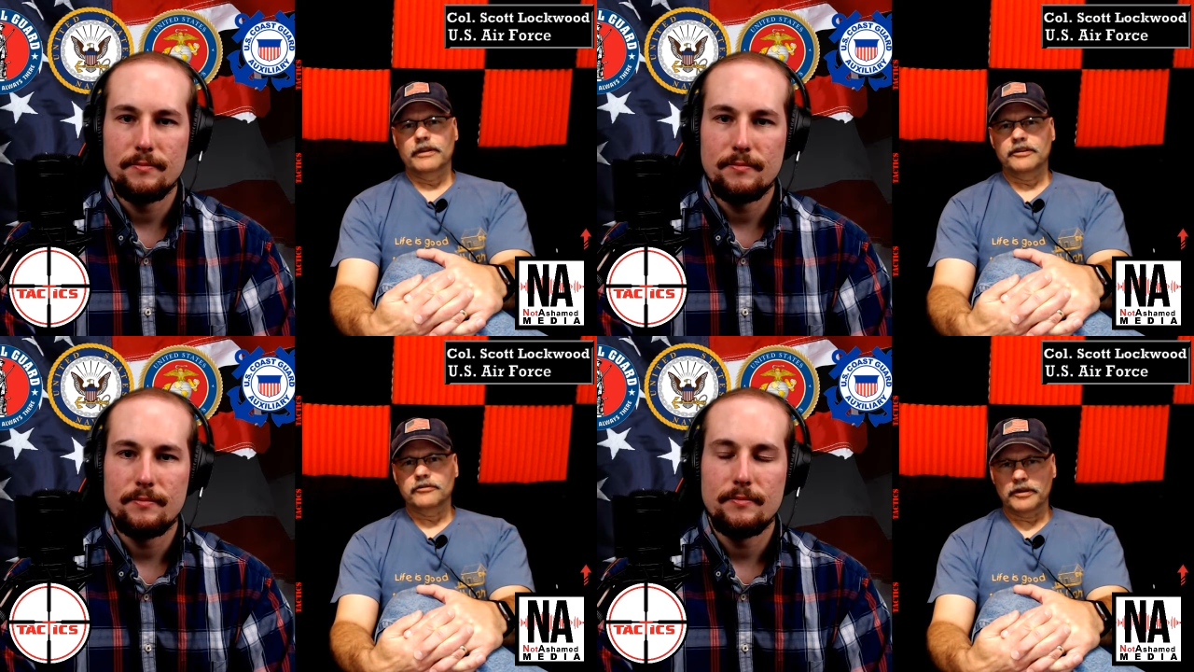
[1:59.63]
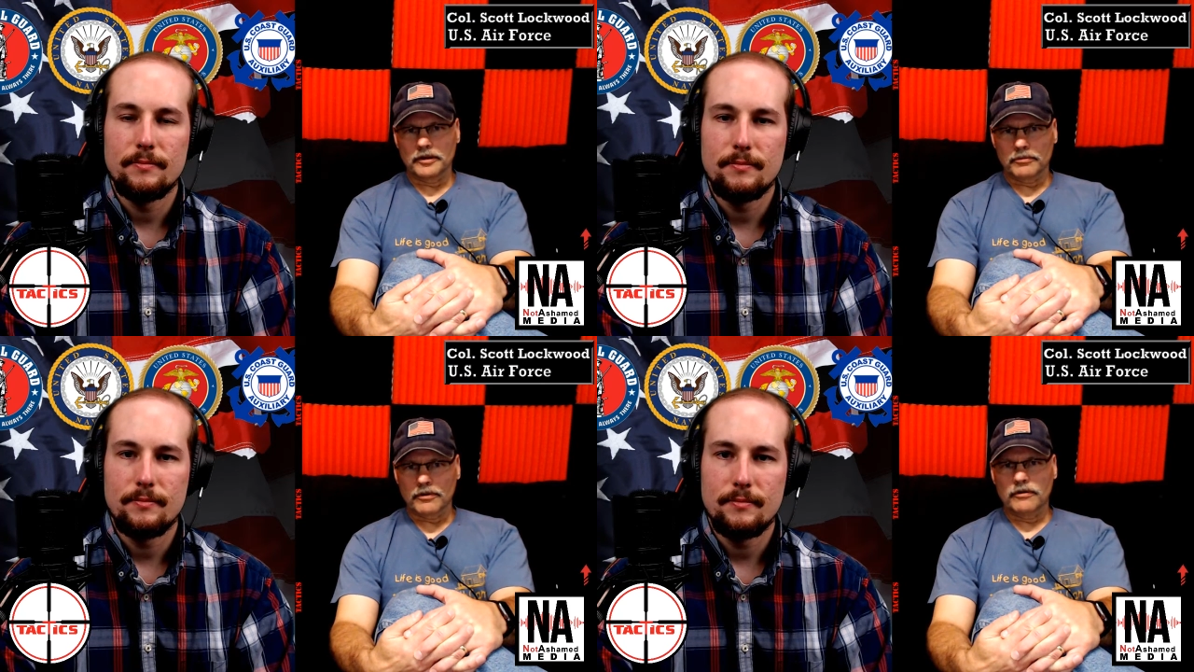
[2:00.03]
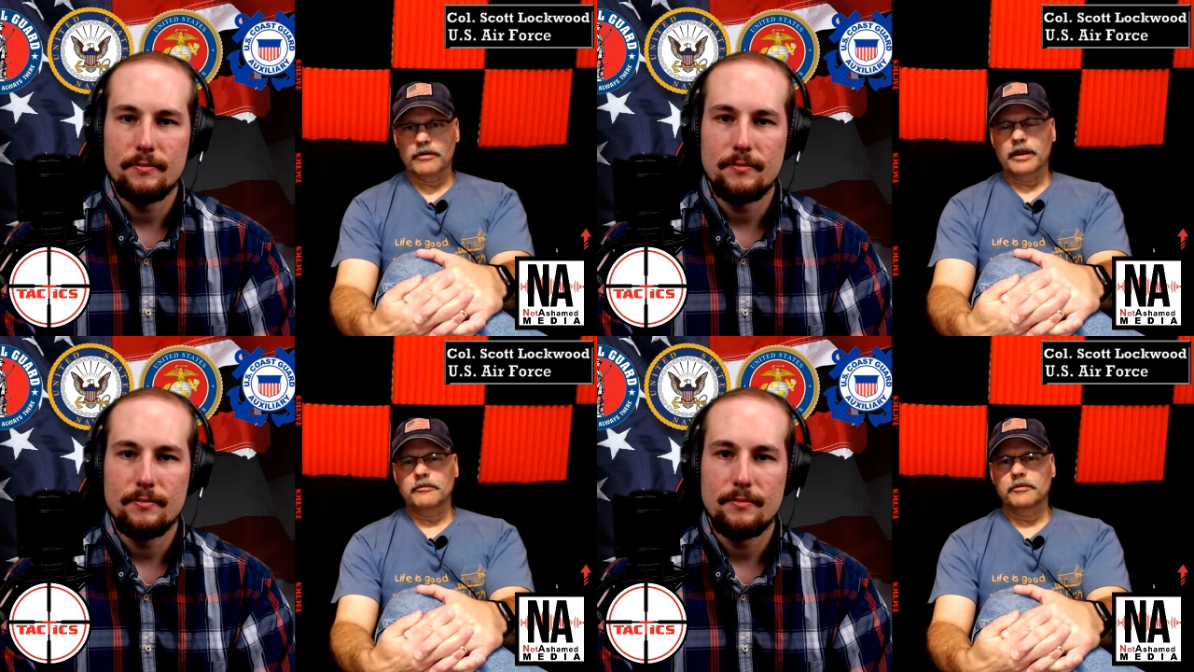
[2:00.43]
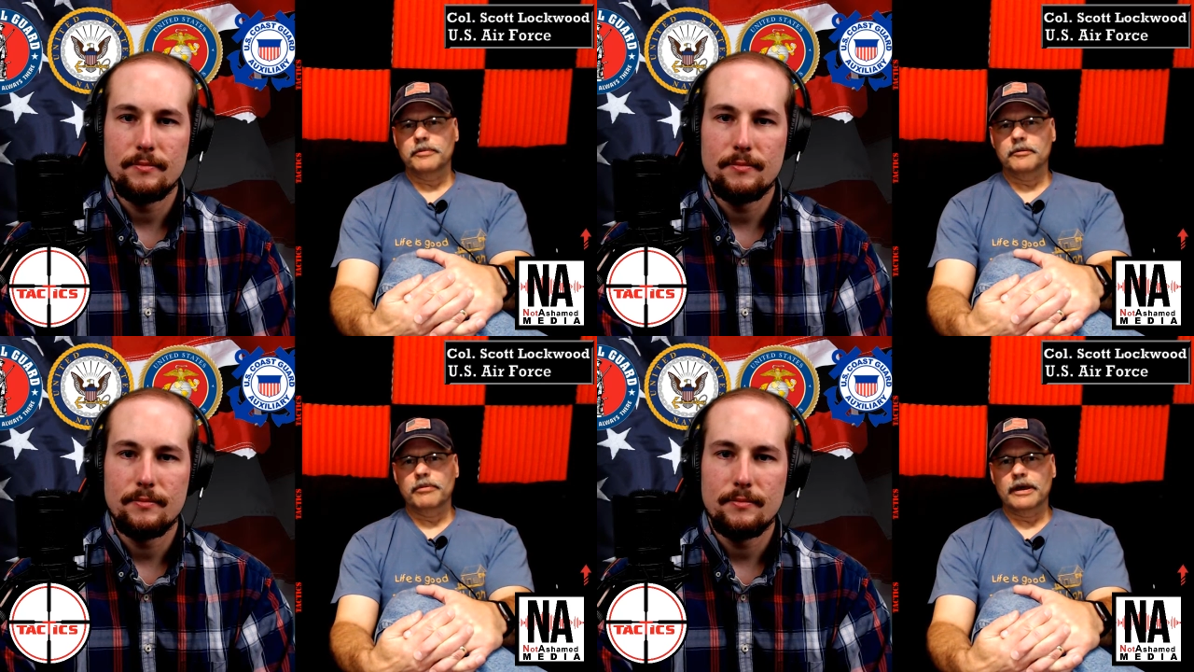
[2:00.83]
Speaker 1: screening program to be a
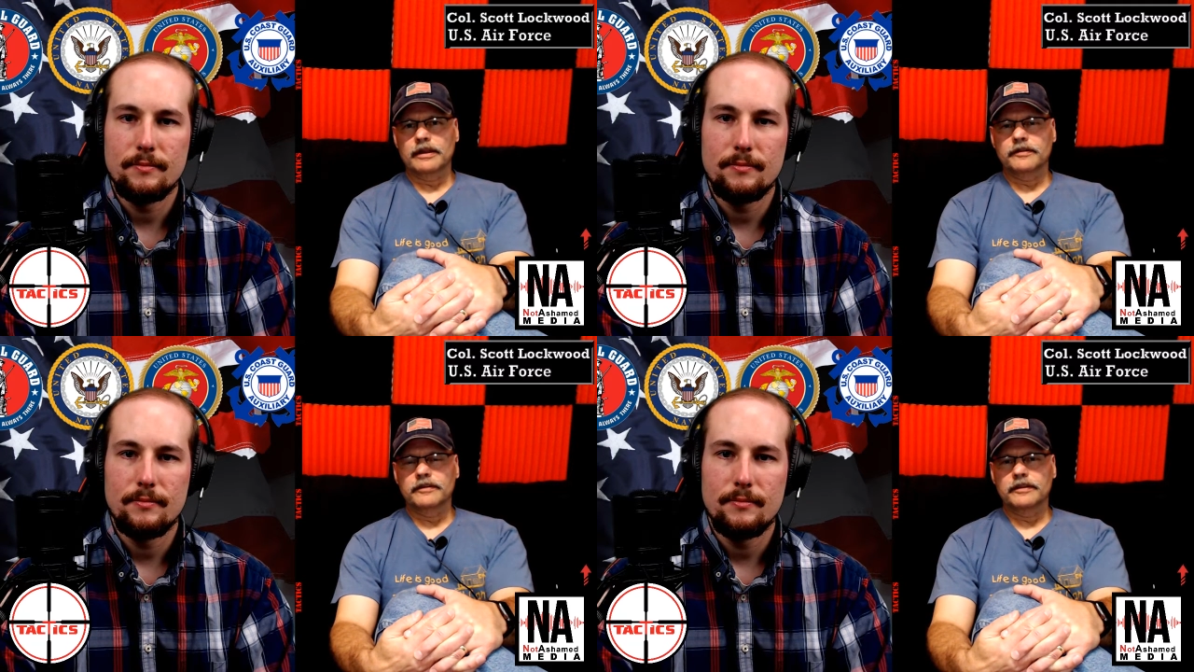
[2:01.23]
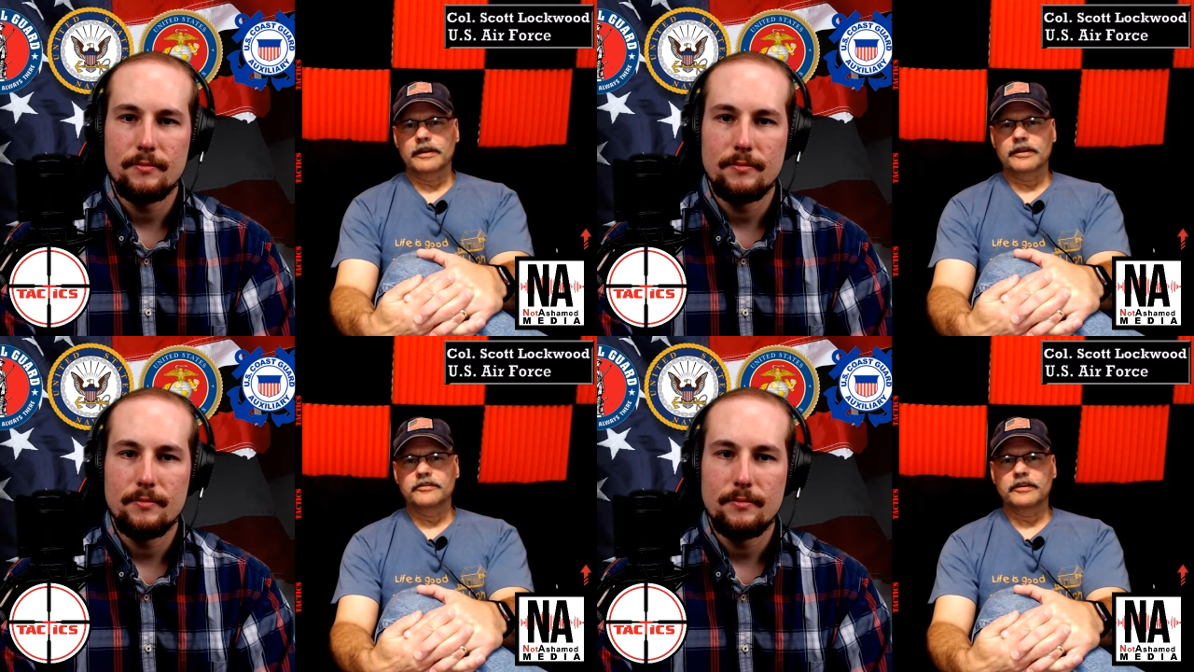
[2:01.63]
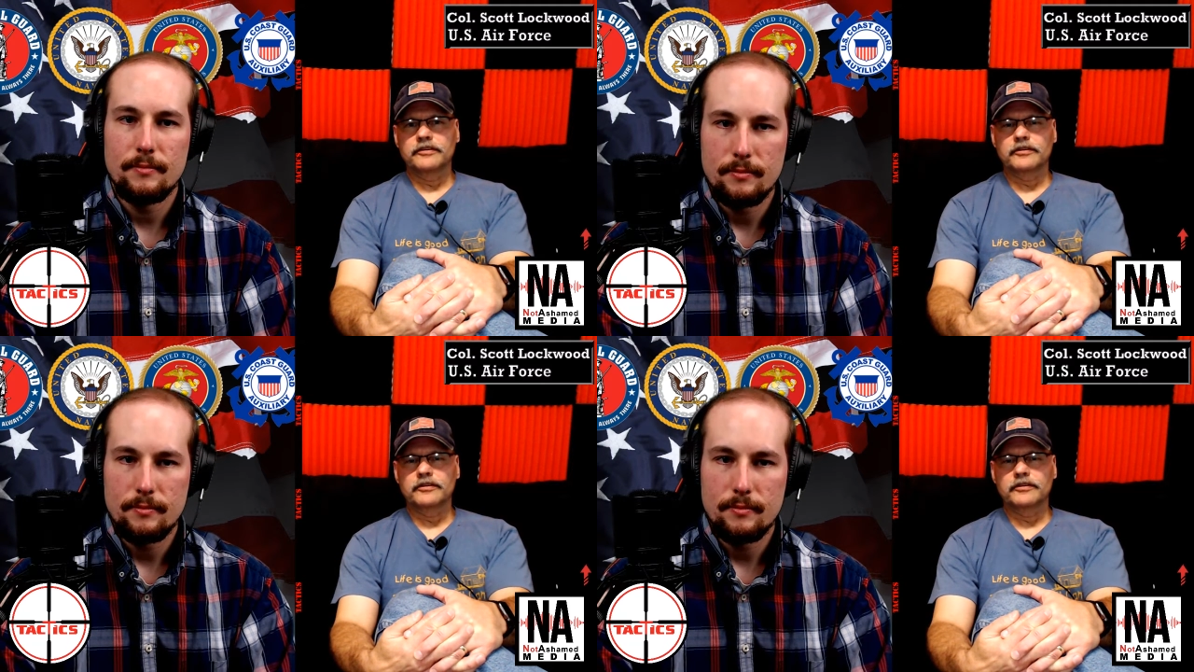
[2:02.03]
pilot in the United States Air